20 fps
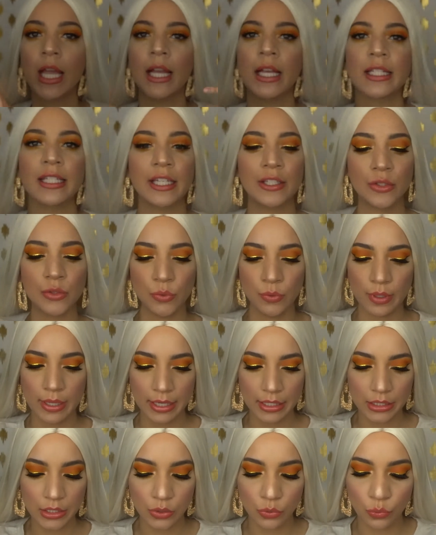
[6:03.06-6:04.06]
because I do
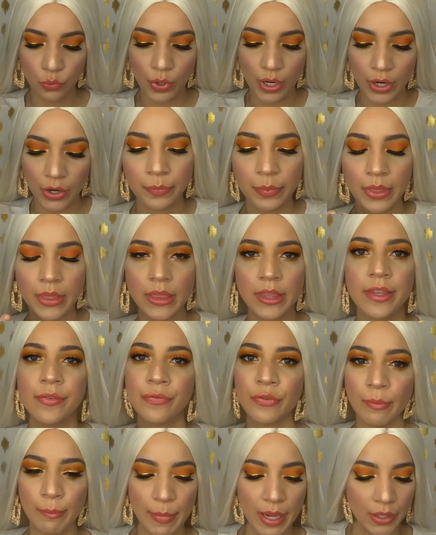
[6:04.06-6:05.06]
like to wear
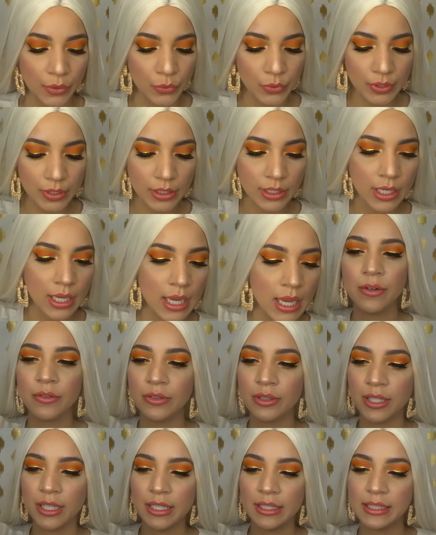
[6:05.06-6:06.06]
different metals. I
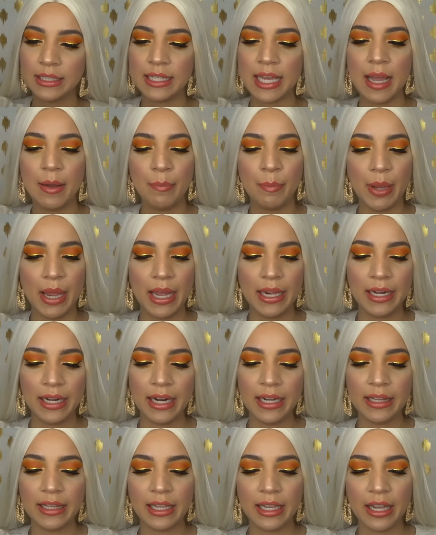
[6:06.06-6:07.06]
don't think it's that bad. And
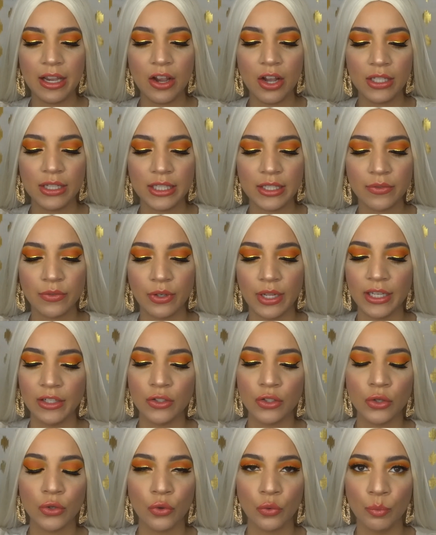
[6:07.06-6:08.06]
I think I got this for like
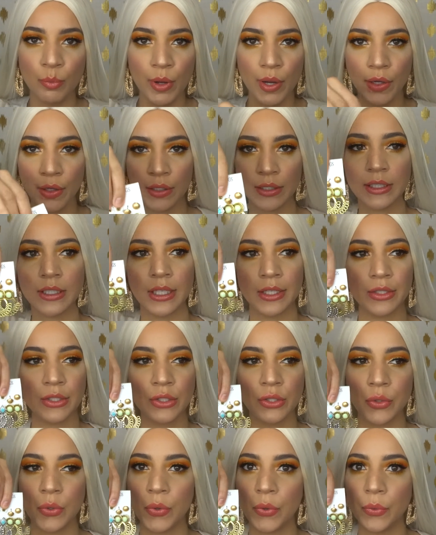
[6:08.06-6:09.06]
$2.
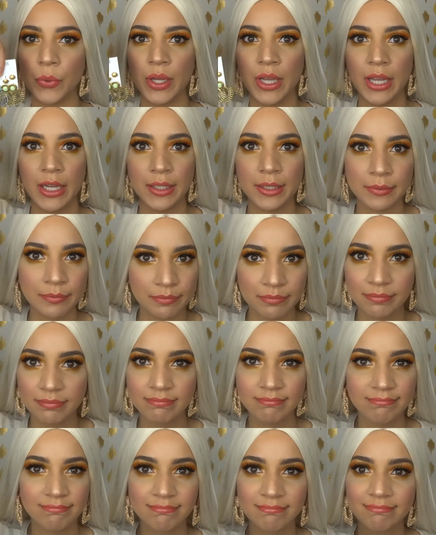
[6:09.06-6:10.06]
So,
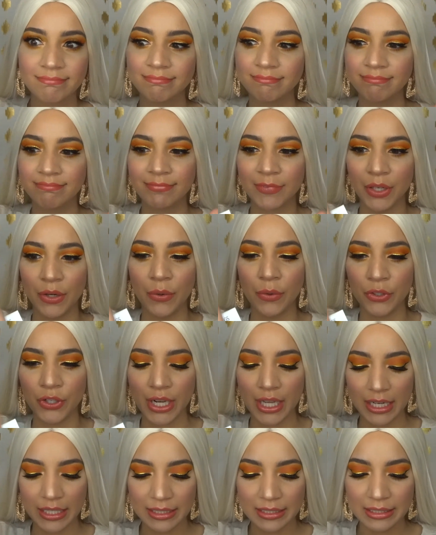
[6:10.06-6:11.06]
you know, you're
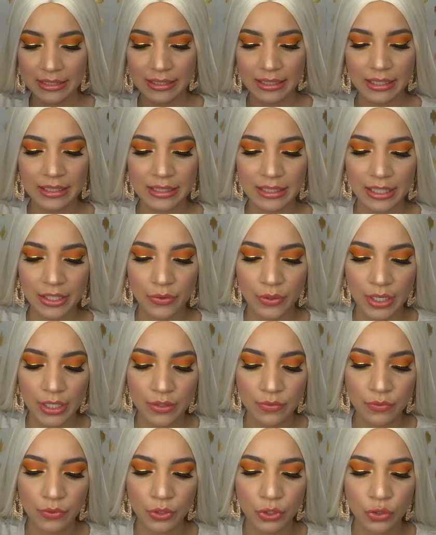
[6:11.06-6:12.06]
getting 6
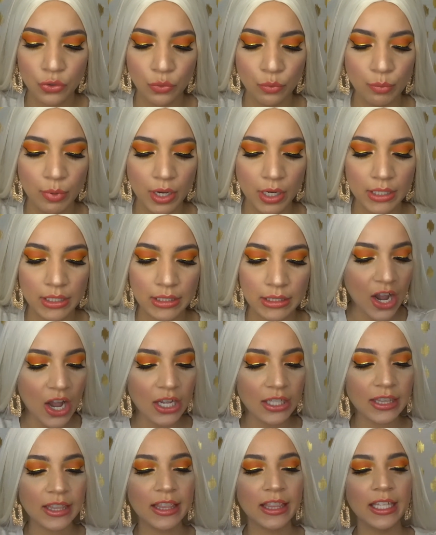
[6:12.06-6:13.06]
earrings for $2. I
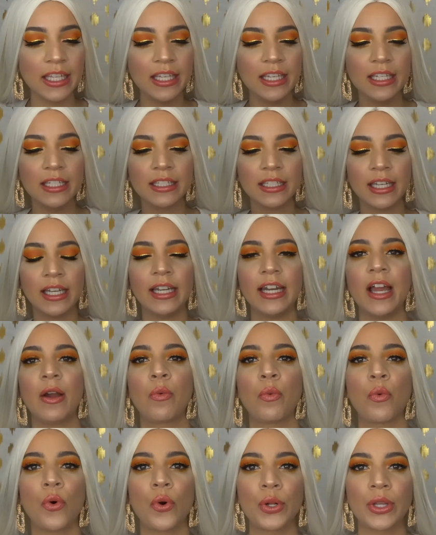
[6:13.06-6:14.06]
got these and I
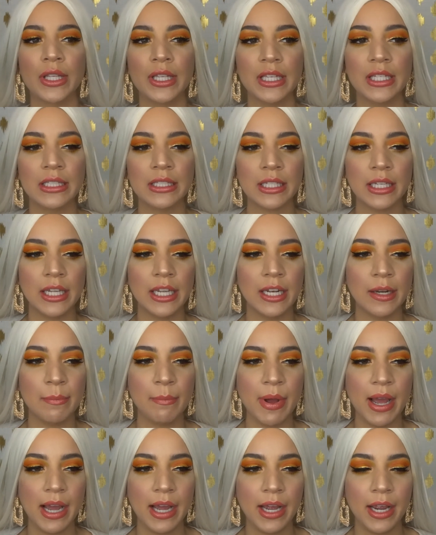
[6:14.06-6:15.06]
wore these in
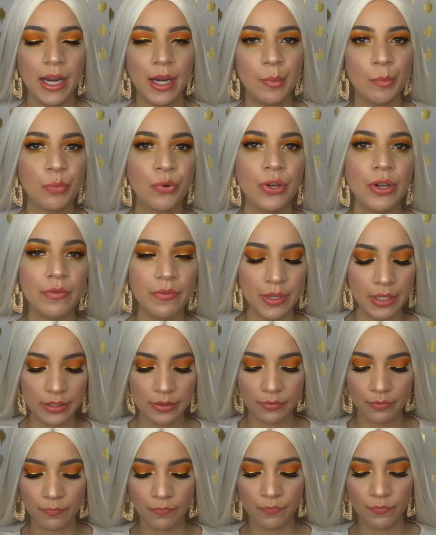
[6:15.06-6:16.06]
my previous